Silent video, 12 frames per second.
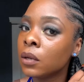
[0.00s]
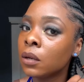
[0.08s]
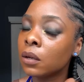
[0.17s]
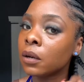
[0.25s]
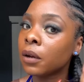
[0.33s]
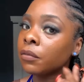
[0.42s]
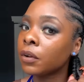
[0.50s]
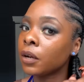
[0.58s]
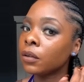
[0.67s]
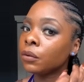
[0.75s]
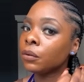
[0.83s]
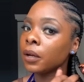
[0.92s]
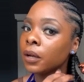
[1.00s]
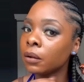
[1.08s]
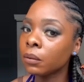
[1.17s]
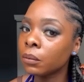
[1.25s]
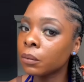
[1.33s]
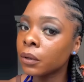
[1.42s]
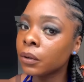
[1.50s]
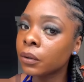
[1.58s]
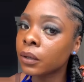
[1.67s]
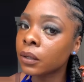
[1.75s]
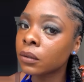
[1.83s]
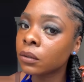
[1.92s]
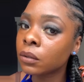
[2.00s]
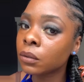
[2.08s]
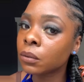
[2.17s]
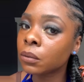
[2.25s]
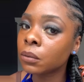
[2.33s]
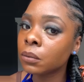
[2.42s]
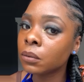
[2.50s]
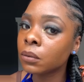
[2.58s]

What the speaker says: And after I do that, we're going to